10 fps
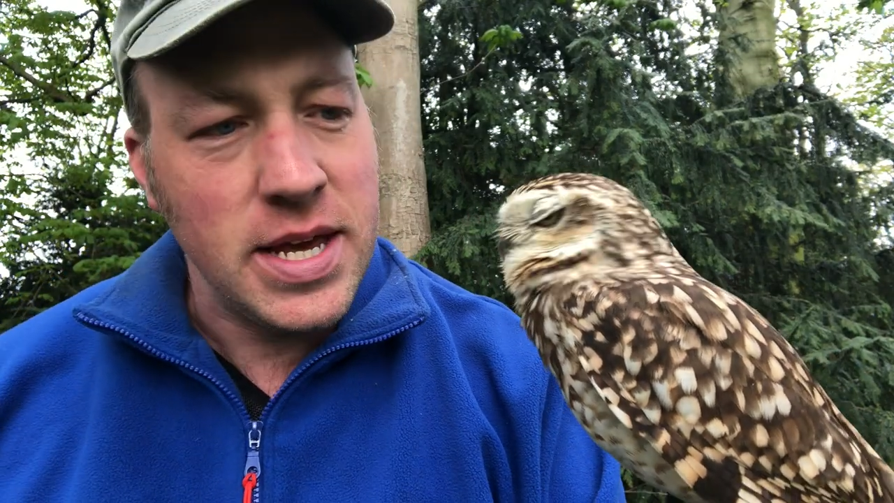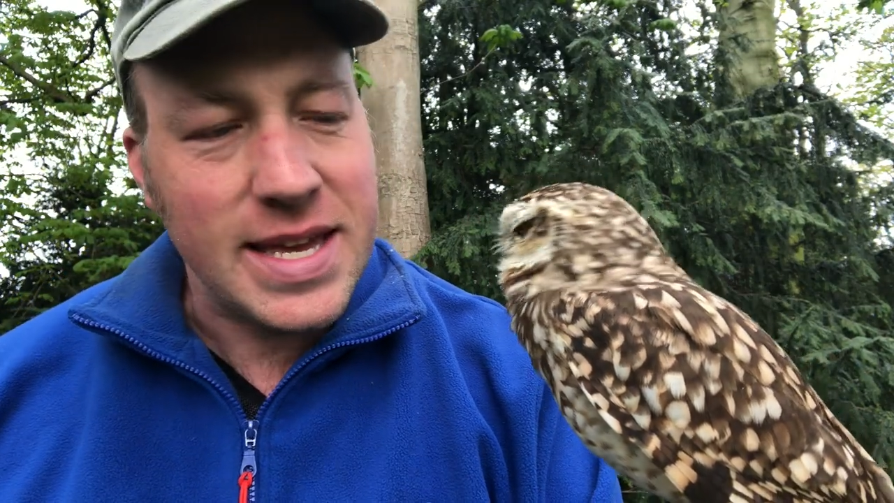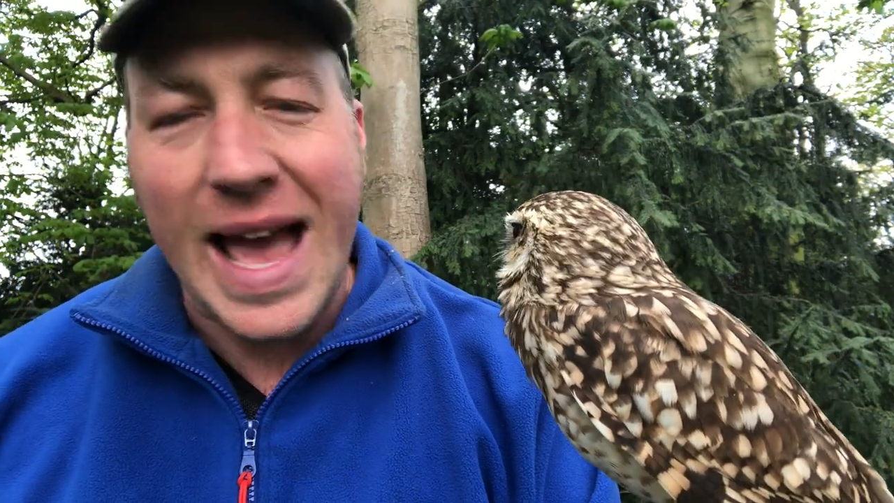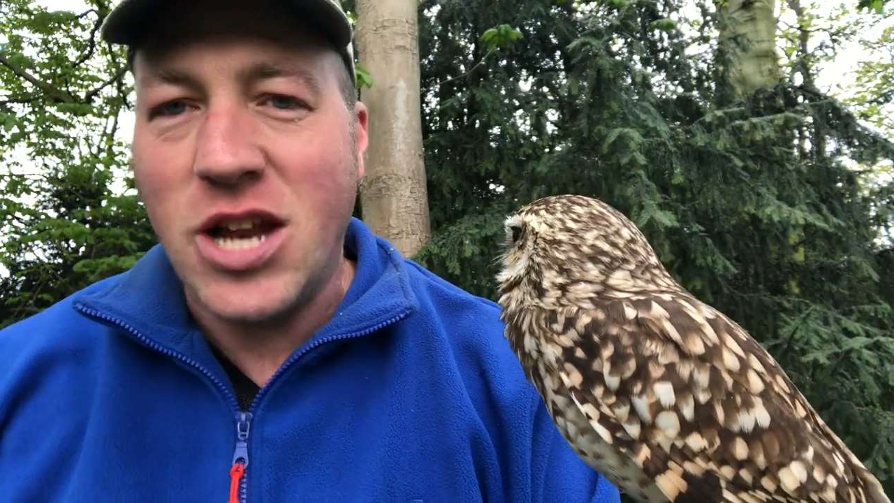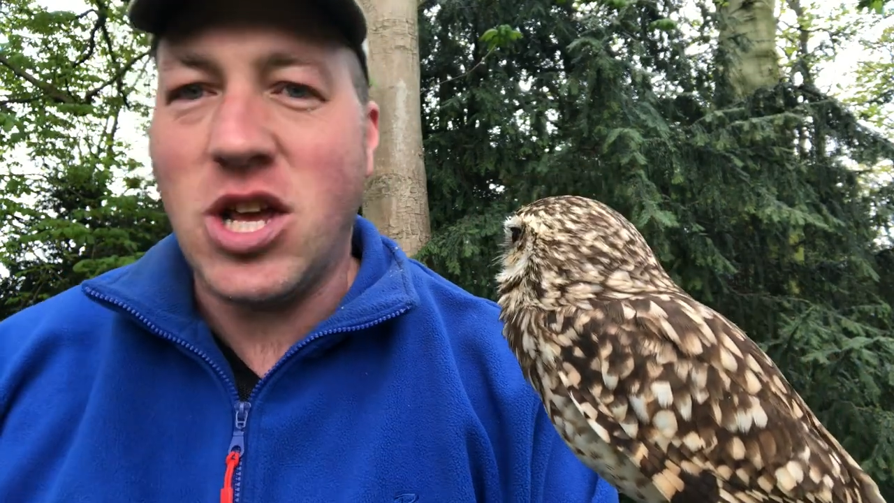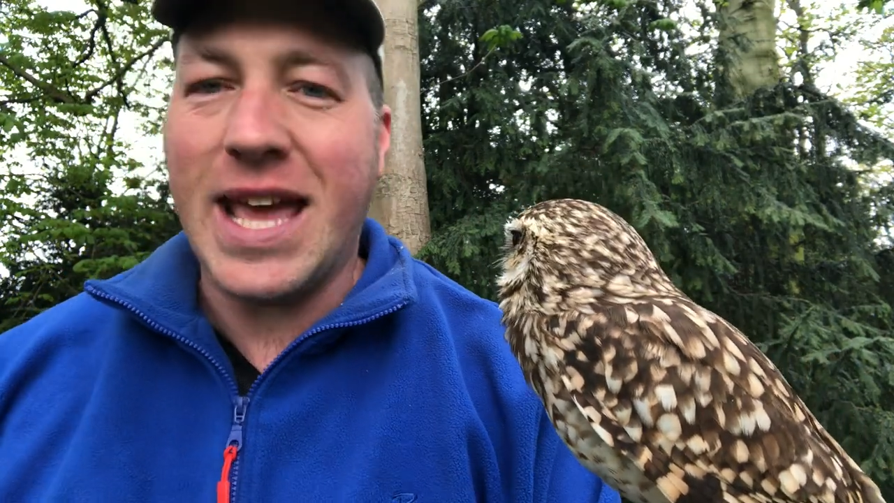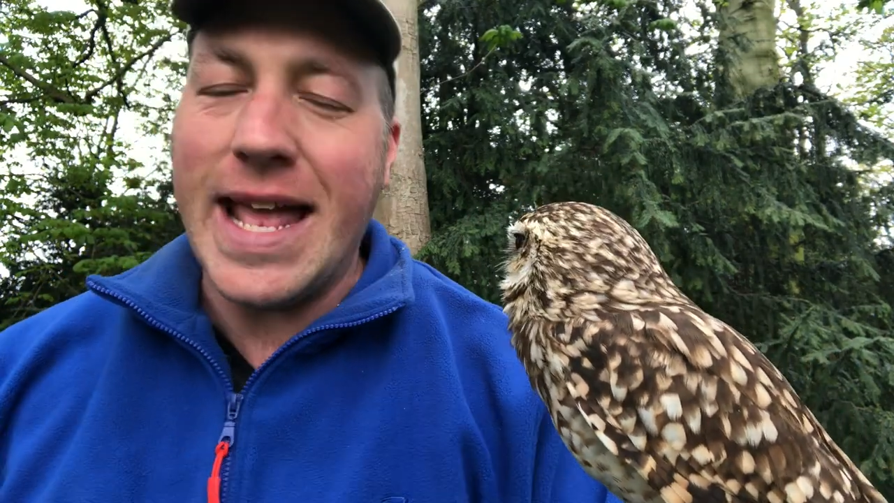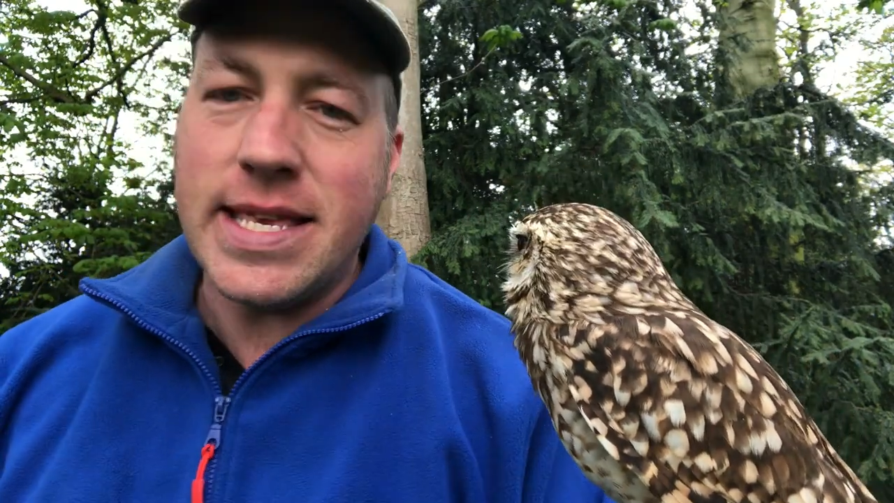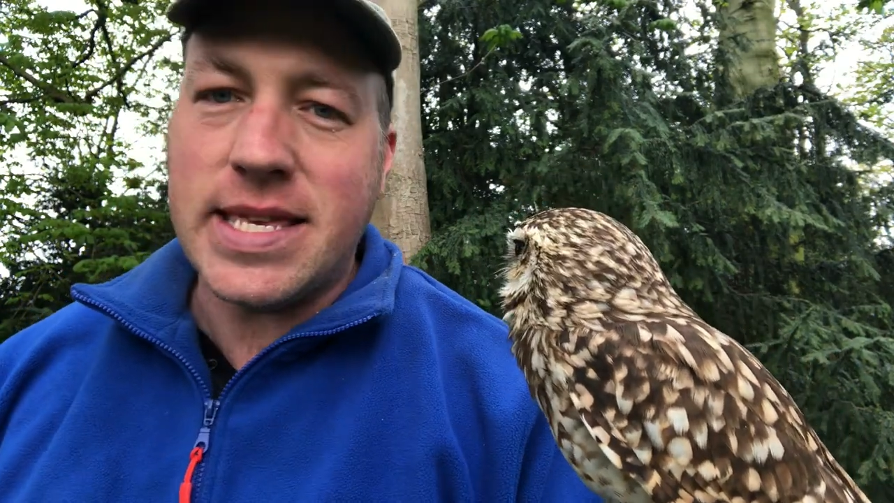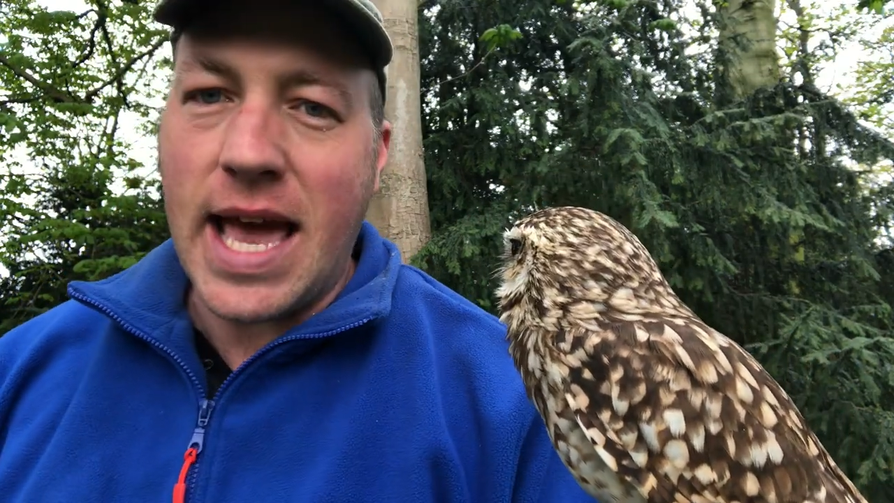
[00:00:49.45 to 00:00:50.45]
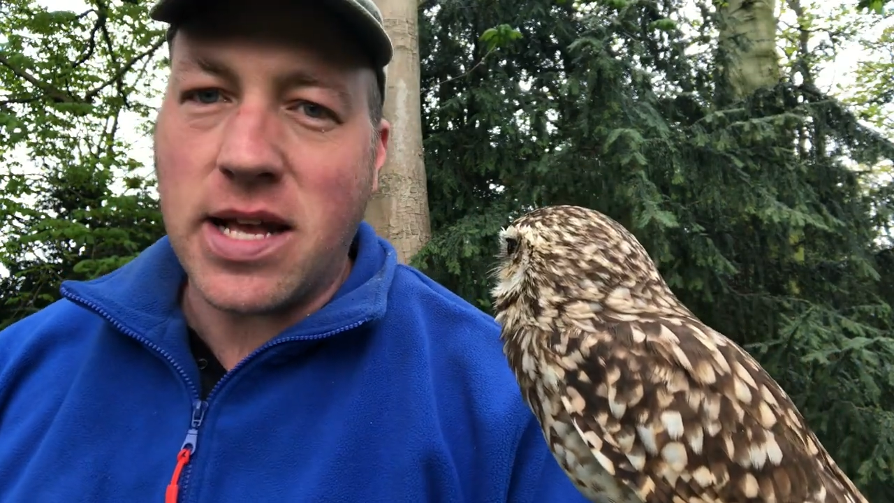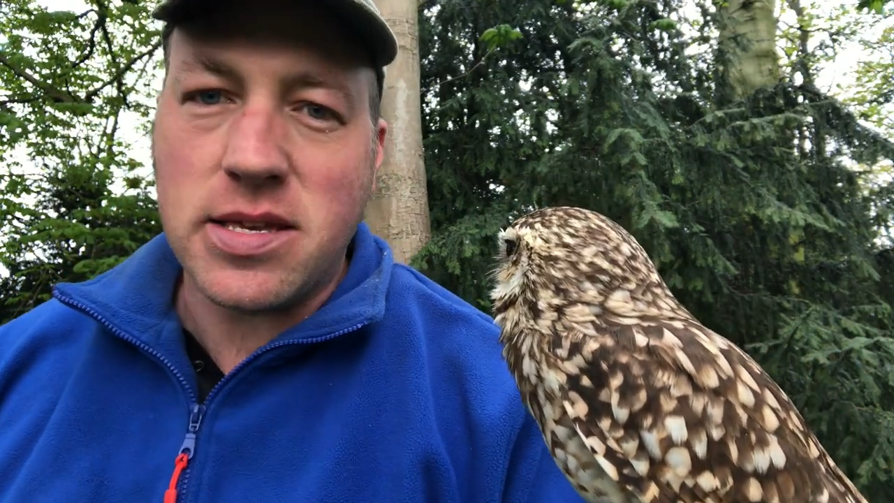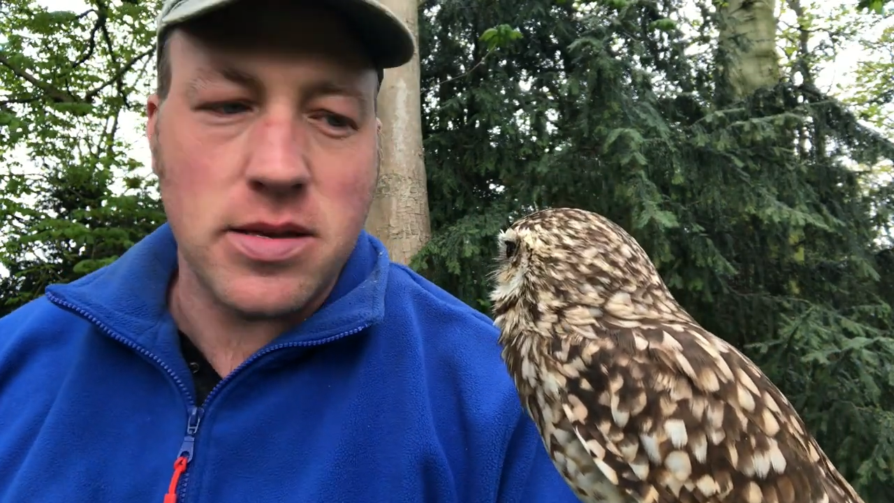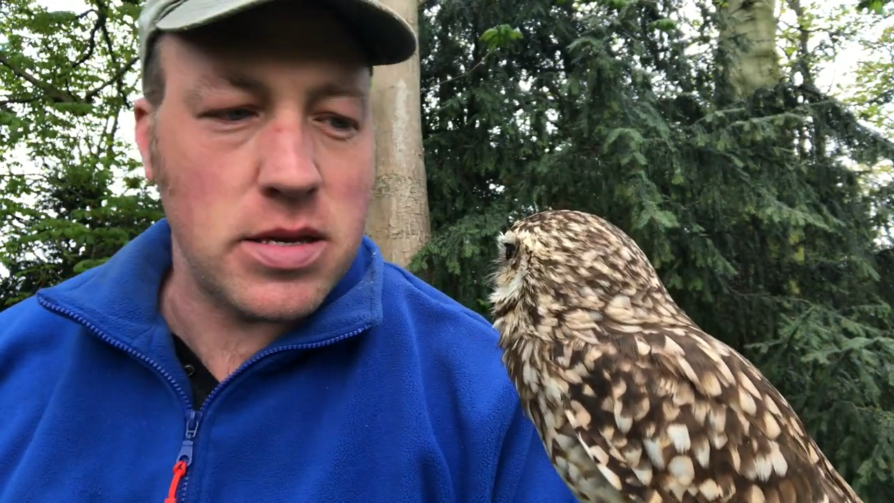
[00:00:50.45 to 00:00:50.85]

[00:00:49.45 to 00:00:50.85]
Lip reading: catching insects and